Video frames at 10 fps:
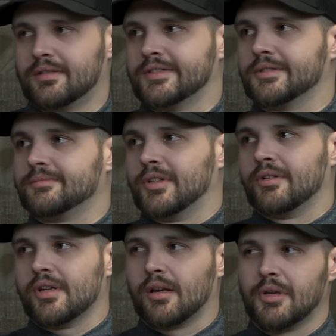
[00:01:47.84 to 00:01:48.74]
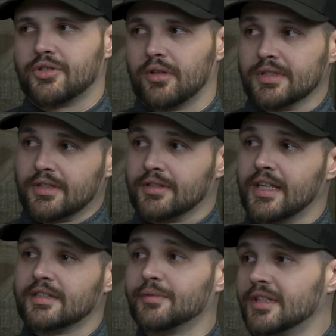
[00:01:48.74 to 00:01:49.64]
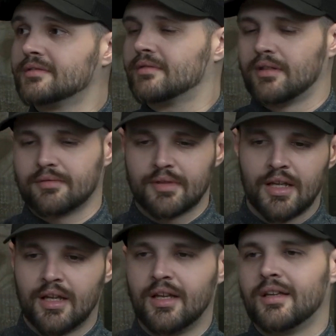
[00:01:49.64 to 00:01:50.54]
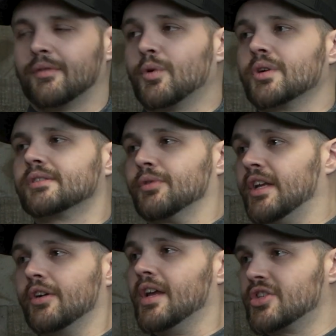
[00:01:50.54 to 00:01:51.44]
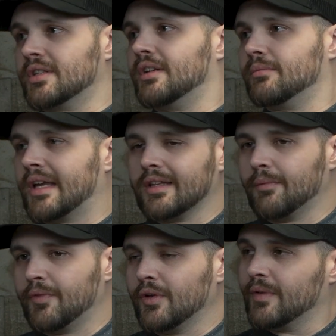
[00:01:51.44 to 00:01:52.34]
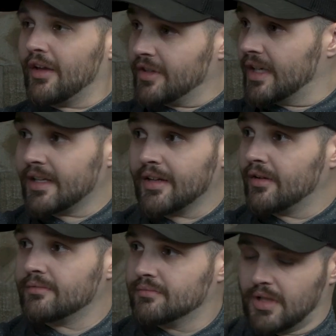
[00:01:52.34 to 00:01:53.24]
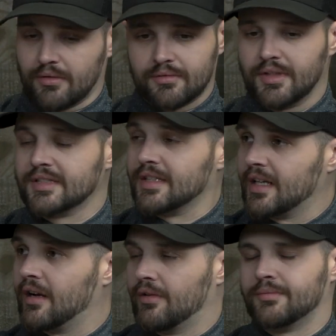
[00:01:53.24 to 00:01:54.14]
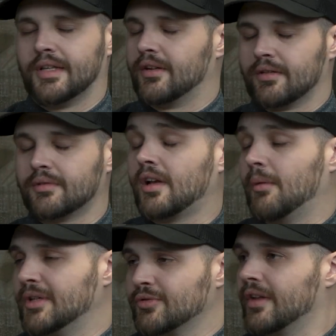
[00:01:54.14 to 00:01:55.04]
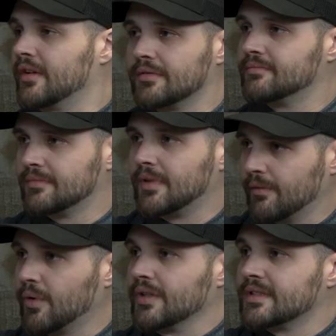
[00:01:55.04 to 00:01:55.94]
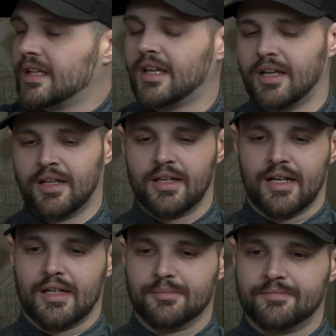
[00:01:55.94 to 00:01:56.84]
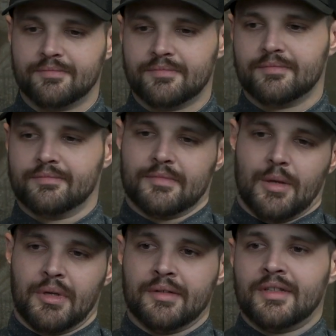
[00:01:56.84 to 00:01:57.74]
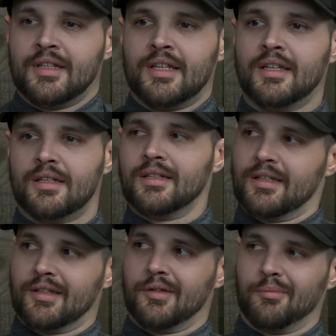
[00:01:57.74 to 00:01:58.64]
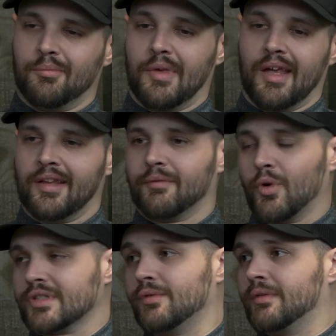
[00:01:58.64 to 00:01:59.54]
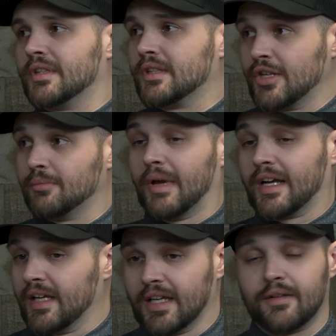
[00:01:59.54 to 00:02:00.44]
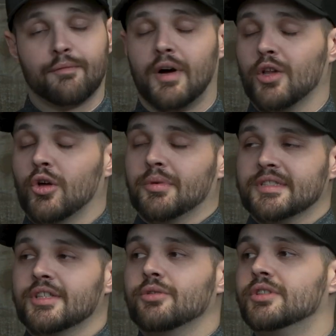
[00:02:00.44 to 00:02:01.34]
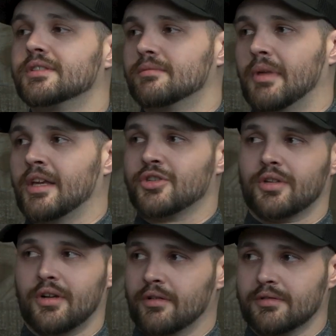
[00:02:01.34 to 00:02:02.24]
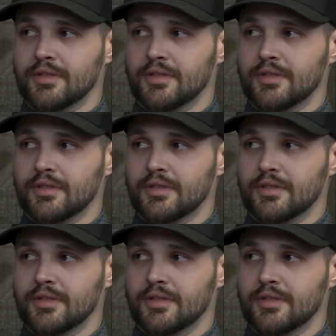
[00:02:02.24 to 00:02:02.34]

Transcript: So, you know, you got to make sure to listen attentively. And of course, reiteration, you know, making them feel validated in their, you know, listening in, or in their comments rather. Yeah. Of course. Um, I mean, and of course, if you have to touch them back again, follow up is huge. Making sure that you're